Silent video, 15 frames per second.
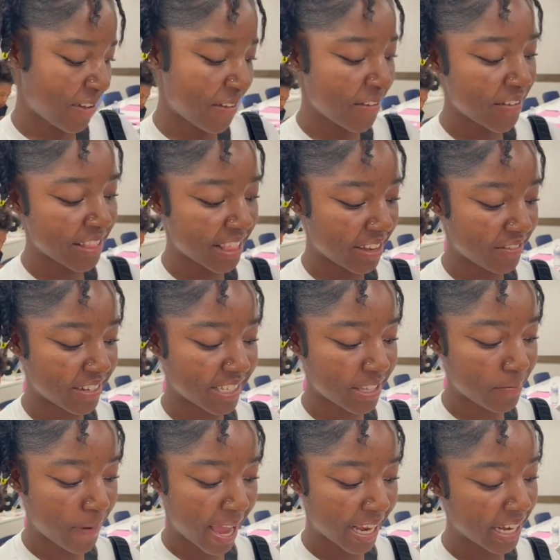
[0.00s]
my favorite thing was
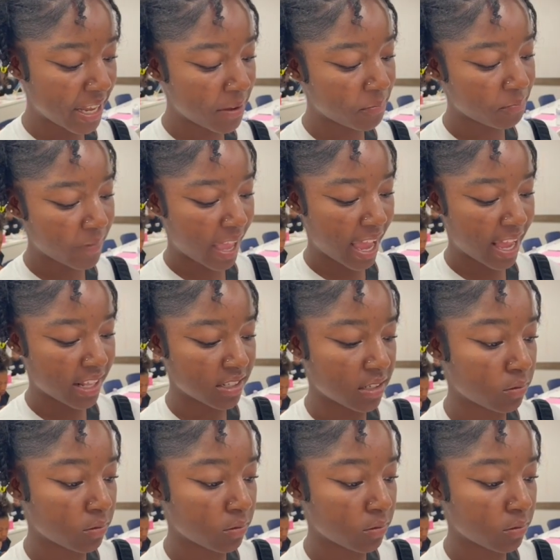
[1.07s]
the paint and